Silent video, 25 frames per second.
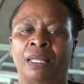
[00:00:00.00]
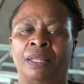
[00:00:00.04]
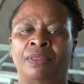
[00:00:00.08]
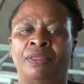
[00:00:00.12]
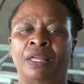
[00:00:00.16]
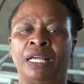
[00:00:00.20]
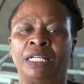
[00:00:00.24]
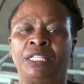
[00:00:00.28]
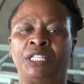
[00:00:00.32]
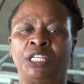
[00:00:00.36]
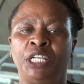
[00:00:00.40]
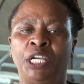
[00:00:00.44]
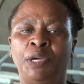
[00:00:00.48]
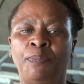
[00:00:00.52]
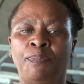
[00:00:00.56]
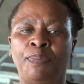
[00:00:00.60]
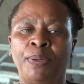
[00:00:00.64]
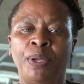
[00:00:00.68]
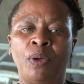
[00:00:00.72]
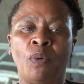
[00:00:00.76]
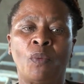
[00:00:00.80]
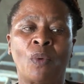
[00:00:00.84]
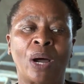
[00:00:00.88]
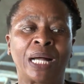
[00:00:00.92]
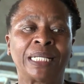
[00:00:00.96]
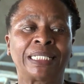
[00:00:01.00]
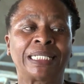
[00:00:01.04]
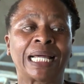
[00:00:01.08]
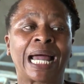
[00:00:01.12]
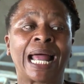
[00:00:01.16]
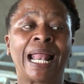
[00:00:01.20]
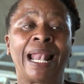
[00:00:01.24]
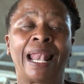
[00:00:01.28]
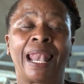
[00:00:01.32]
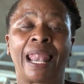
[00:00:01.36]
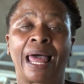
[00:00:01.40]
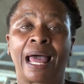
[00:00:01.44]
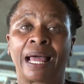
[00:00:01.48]
the GP, what
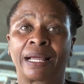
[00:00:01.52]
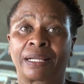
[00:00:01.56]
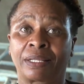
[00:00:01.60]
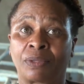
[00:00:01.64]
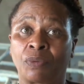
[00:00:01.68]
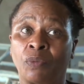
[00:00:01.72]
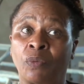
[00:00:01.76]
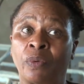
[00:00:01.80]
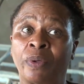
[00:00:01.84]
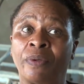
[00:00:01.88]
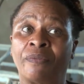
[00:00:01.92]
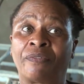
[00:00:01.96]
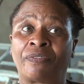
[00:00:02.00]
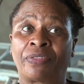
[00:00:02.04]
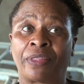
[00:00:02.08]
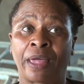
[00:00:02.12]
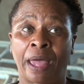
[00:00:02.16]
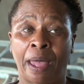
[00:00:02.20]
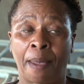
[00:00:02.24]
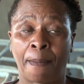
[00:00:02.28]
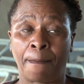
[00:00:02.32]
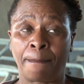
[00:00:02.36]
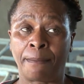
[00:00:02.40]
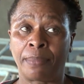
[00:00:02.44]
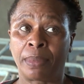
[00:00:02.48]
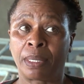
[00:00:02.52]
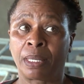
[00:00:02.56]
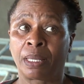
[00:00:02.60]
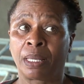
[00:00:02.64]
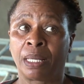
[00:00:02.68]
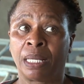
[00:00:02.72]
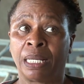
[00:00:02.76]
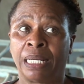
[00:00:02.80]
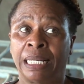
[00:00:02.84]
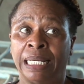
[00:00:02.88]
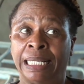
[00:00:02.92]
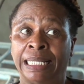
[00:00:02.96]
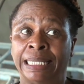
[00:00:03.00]
I like with them,
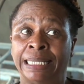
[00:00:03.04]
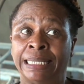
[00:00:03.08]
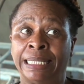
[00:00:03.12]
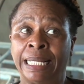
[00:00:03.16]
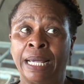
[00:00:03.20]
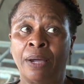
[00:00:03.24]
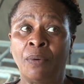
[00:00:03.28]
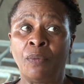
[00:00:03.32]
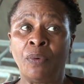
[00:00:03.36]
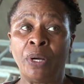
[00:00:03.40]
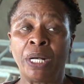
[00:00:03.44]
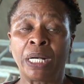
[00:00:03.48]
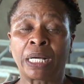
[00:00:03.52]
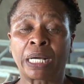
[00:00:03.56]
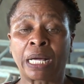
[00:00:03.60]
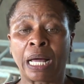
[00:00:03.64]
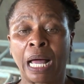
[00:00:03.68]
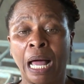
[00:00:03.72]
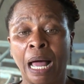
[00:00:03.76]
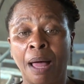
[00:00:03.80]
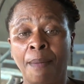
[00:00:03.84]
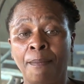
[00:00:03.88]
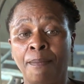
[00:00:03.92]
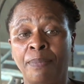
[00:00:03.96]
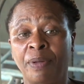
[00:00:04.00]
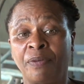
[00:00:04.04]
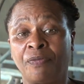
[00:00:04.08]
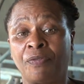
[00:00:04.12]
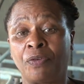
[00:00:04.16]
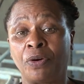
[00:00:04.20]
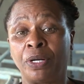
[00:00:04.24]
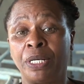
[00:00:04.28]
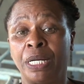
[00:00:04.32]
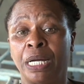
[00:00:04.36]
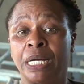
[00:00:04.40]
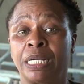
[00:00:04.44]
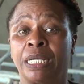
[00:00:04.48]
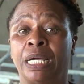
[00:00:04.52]
they will come
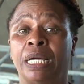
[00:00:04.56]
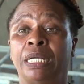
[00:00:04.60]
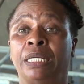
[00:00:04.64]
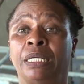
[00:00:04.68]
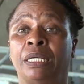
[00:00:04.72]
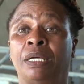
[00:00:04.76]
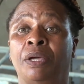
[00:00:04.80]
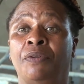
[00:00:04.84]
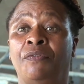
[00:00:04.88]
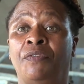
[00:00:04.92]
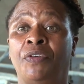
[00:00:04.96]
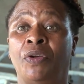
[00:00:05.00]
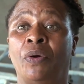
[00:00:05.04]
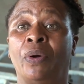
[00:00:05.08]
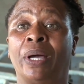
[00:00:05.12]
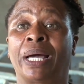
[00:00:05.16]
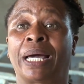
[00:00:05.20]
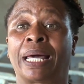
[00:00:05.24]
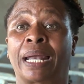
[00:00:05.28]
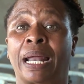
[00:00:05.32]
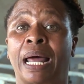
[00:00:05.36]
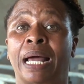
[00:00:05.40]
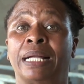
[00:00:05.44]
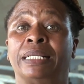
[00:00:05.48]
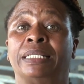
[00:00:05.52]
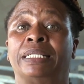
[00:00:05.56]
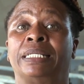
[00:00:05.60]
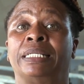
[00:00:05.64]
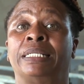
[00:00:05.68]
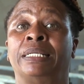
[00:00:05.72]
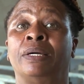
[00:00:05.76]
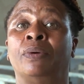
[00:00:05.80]
before they can give you a grant.